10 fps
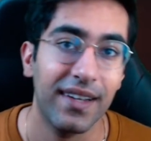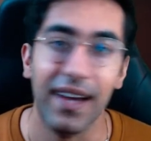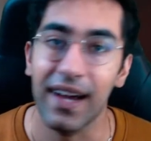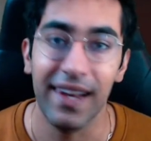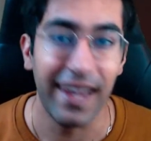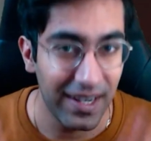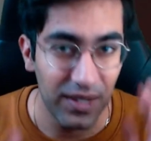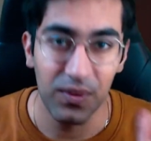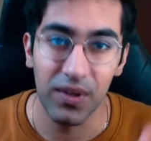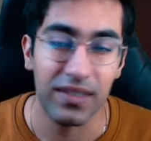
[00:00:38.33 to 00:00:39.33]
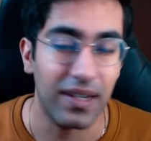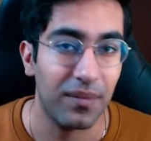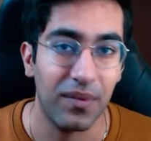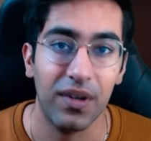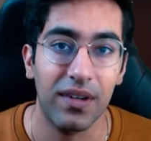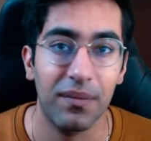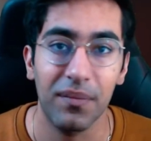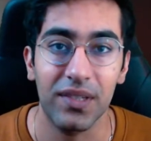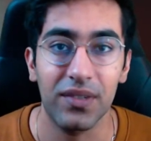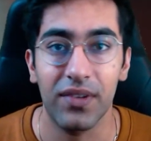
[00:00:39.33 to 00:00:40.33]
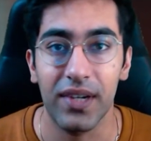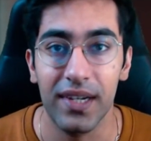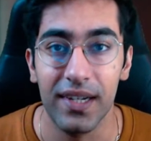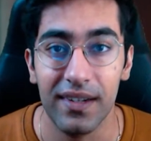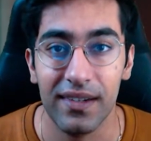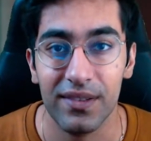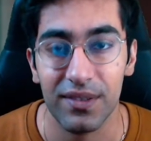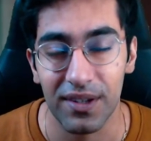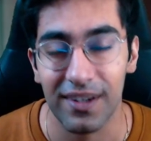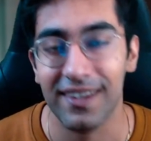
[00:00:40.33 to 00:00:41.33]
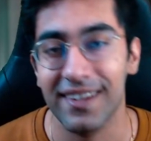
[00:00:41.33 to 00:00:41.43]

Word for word: I like to watch, I'm not much of a reader, sorry.